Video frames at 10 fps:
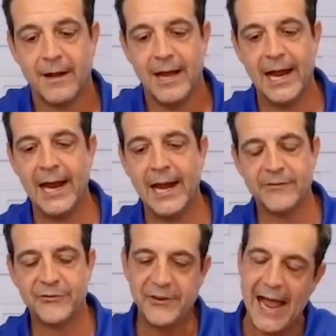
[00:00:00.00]
And it
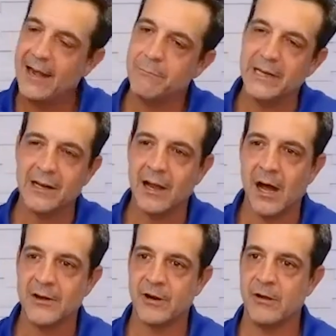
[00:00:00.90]
saddened me,
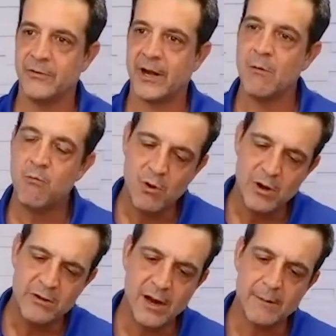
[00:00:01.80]
Leandro, that I
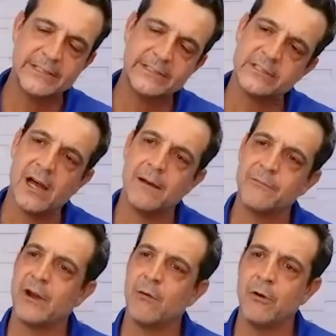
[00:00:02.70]
wonder how many times
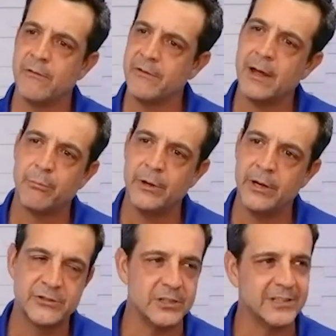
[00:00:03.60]
I rode over that
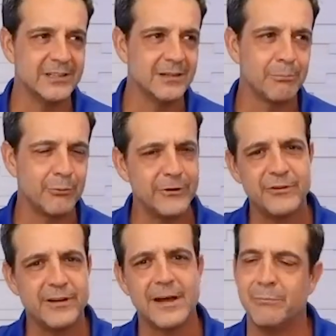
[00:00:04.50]
bridge and didn't
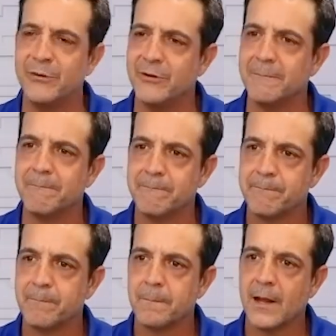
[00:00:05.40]
appreciate that beauty.
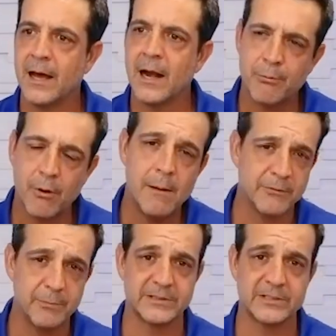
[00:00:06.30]
And I
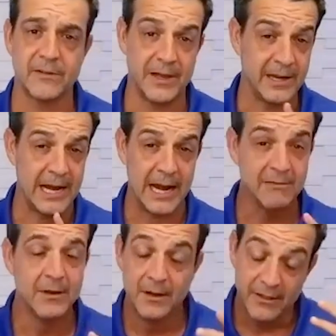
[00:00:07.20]
promised myself that day, and I
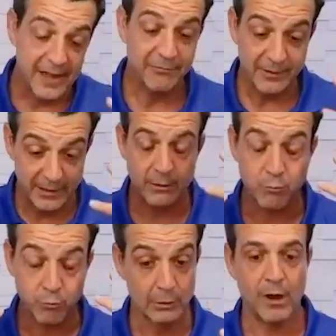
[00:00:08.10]
thankfully it
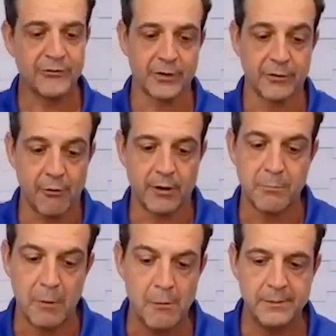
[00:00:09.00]
really was a cathartic
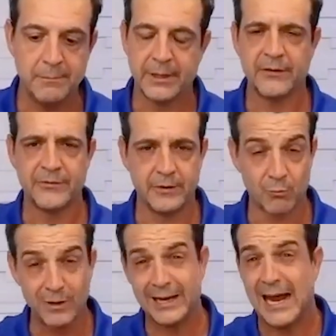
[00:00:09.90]
moment because it
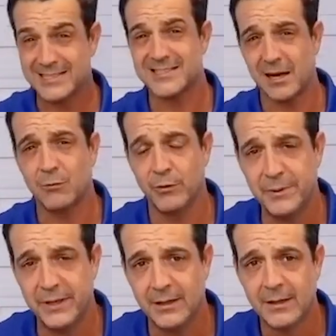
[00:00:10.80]
really has stuck with
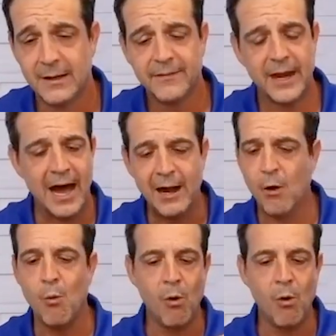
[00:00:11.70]
me that I don't want to